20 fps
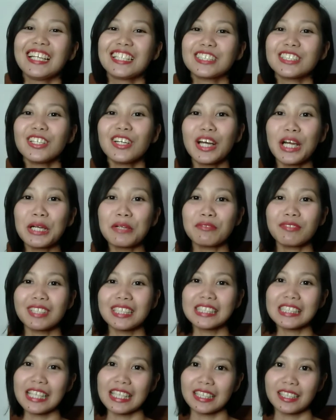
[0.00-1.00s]
So, I've
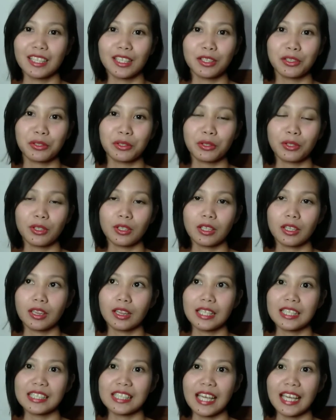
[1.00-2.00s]

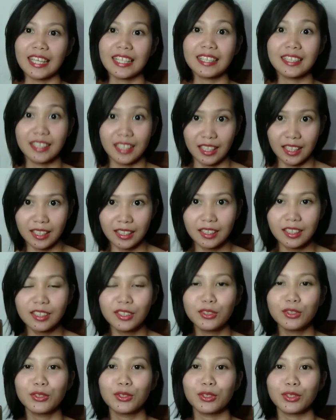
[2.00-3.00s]
decided
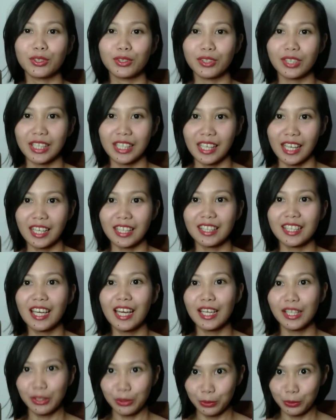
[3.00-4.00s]
to create
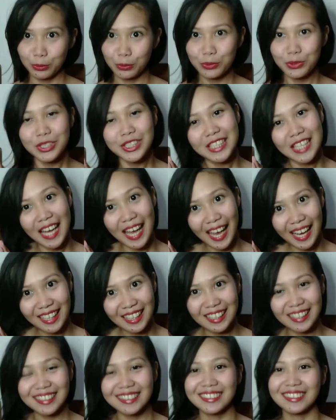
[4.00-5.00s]
a new
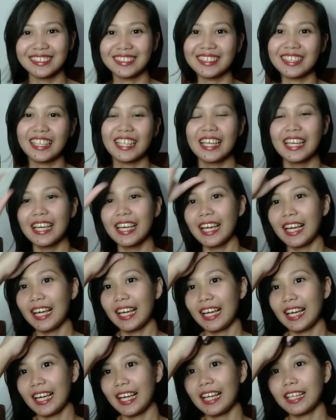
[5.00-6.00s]
channel.
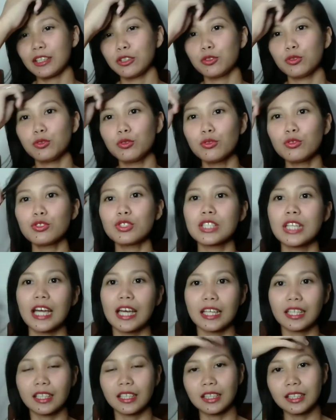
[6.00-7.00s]
A new
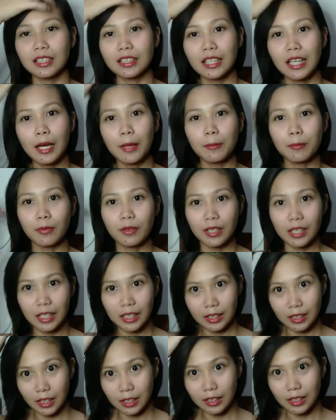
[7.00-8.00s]
channel na
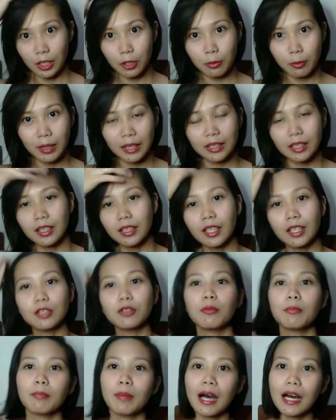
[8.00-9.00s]
upgraded. Di ko maintindihan
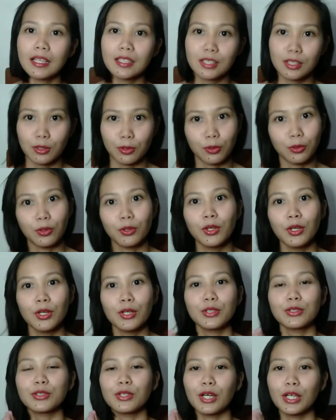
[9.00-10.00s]
yung bounce ko.
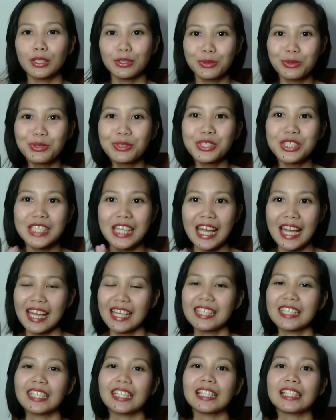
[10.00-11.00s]
So, a new
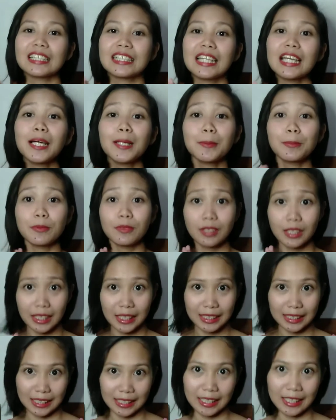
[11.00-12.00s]
channel na
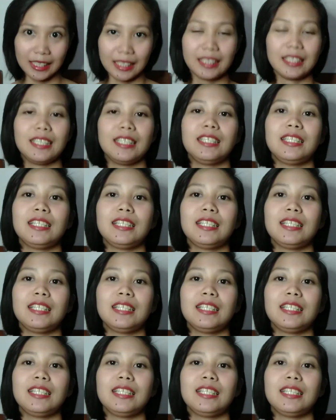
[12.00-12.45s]
upgraded.